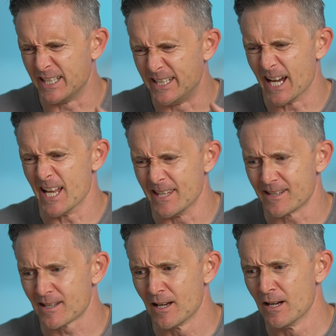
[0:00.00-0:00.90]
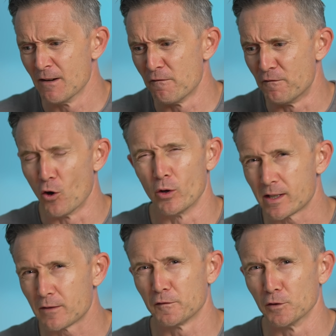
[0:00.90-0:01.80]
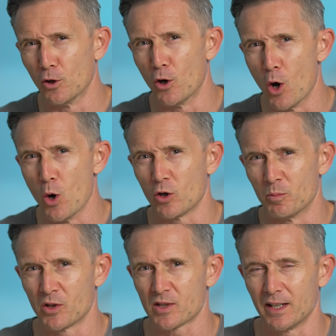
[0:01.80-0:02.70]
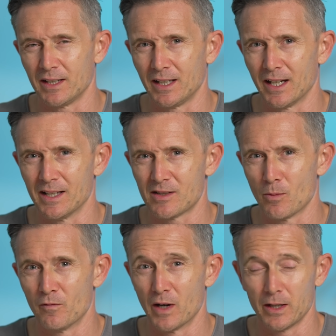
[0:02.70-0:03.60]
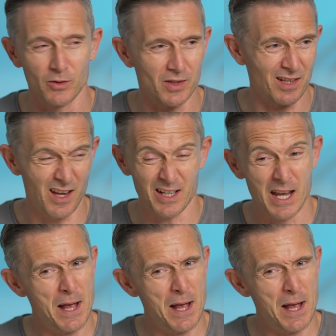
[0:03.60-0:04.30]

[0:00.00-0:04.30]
dense forest floor oak moss like you can get in some fragrances like